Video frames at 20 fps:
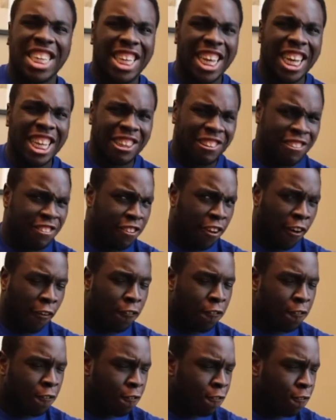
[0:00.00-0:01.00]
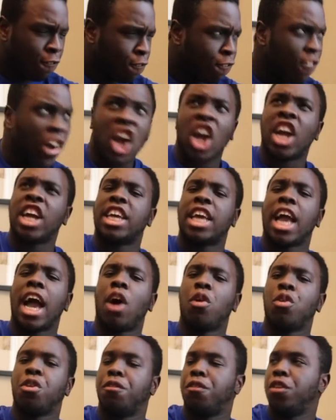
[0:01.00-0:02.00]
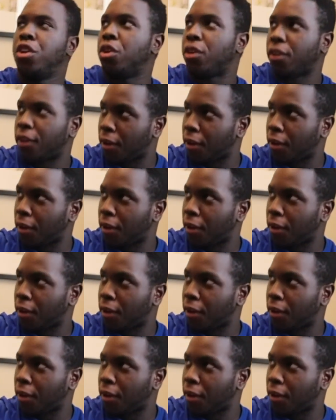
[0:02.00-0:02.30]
Get the out of here.